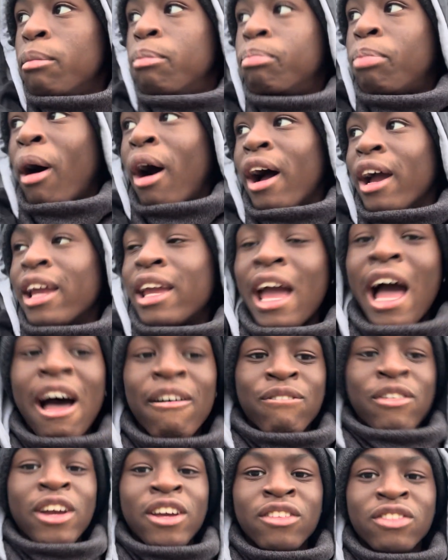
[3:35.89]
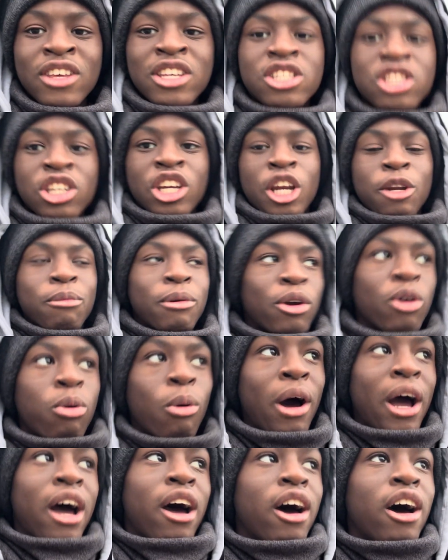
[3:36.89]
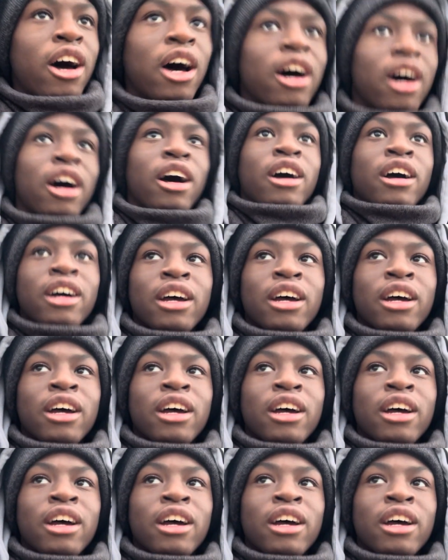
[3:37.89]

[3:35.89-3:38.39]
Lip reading: But yeah, I think this is going to be quite a